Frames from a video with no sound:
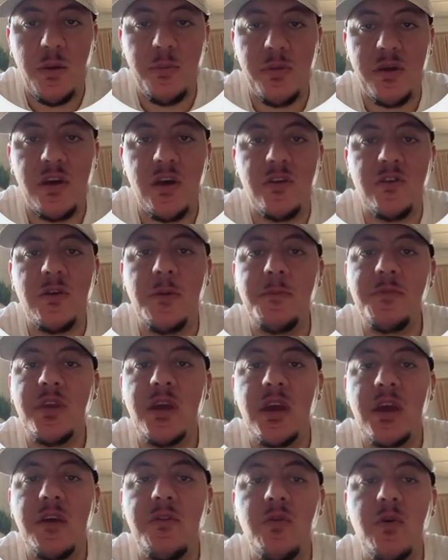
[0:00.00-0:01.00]
Because
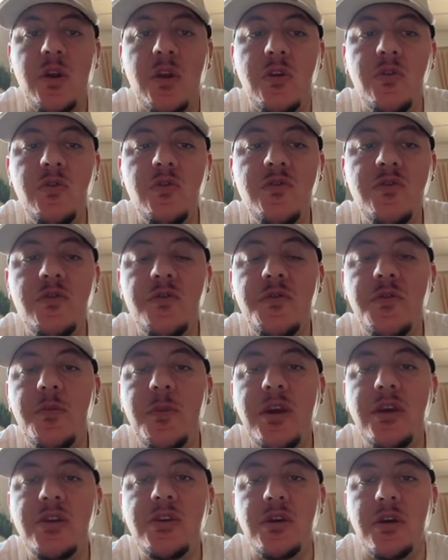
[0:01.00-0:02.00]
if you want to use the
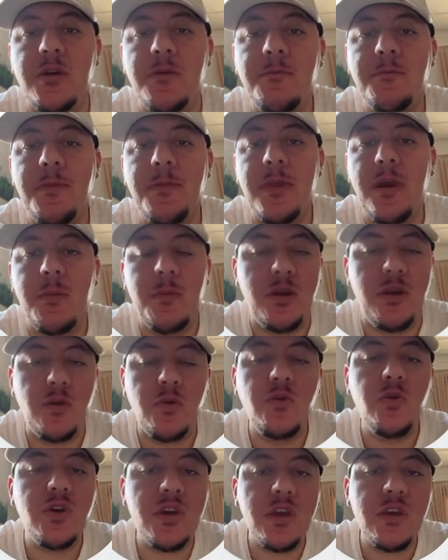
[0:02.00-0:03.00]
information, I mean,
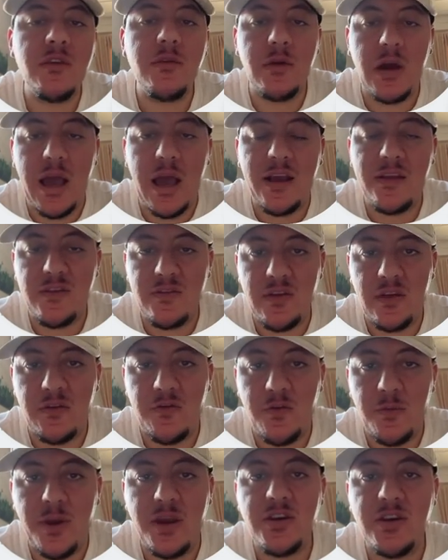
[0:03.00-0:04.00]
you can access that
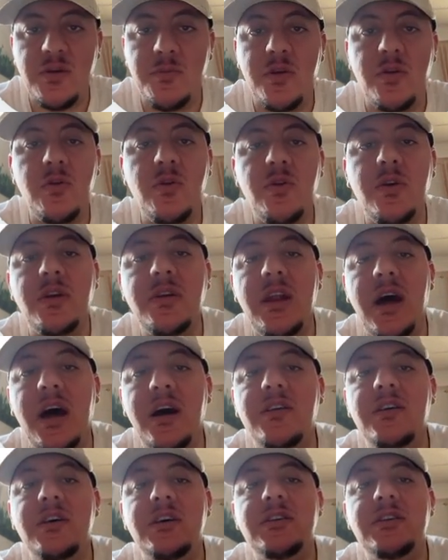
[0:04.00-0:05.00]
information, but you
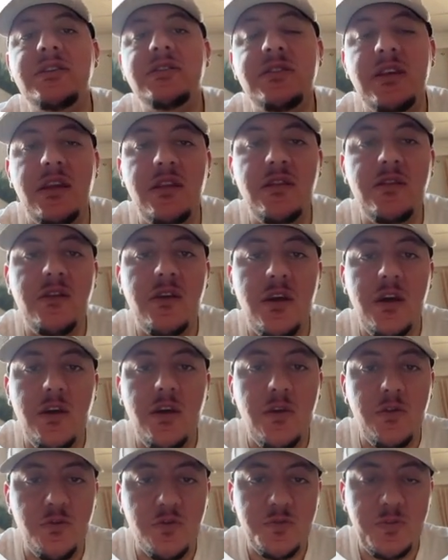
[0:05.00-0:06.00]
cannot send
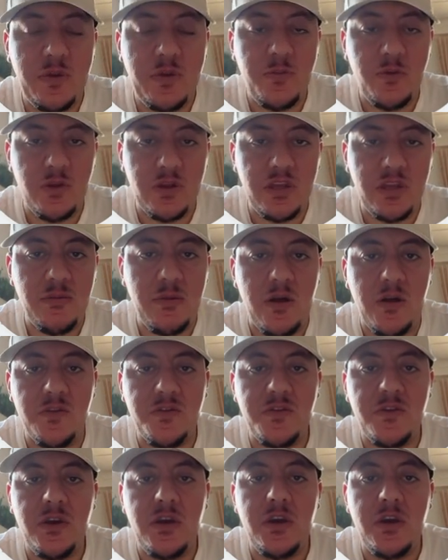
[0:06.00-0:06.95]
those people emails.